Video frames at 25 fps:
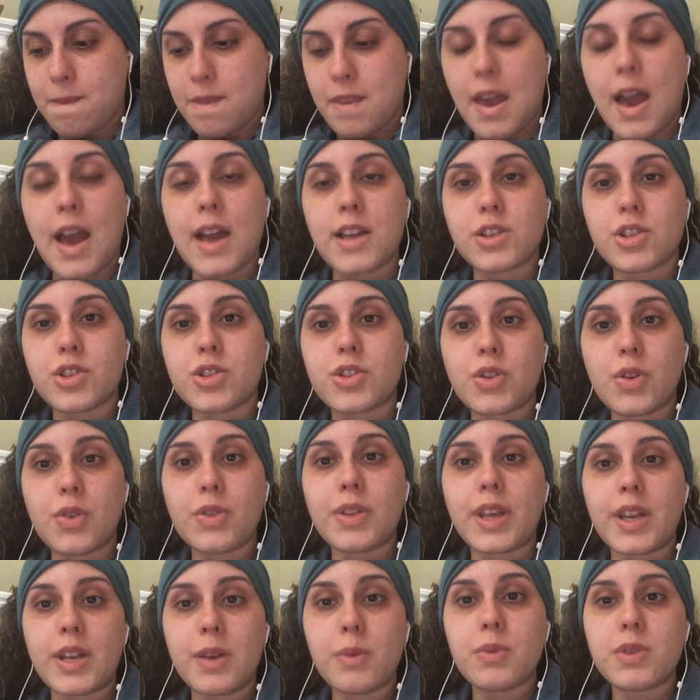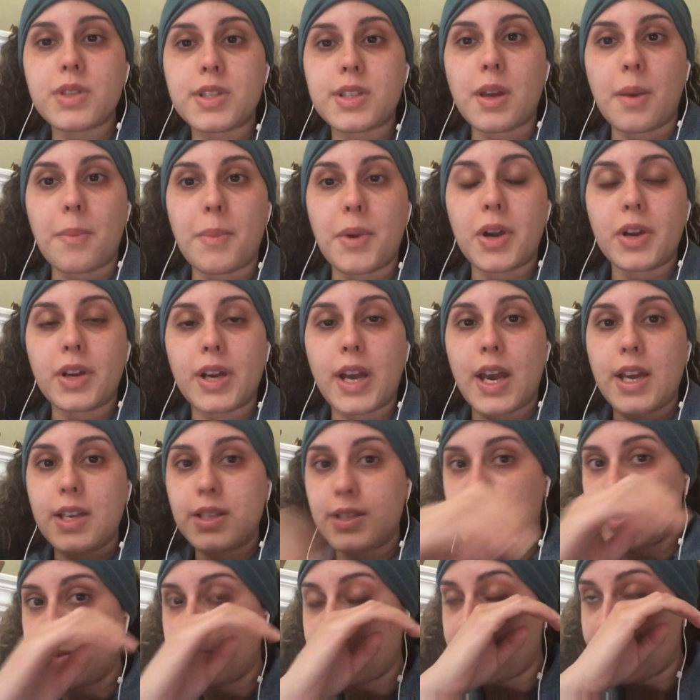I just know that it was summer,
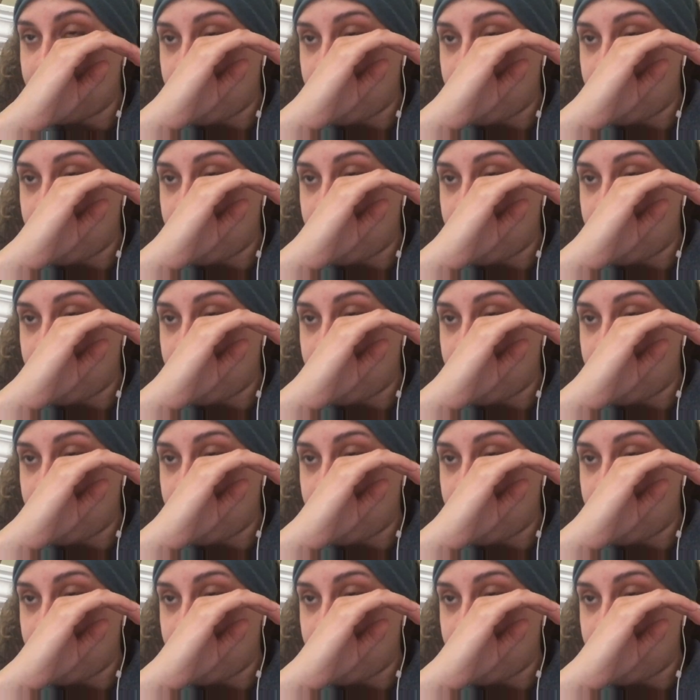guys,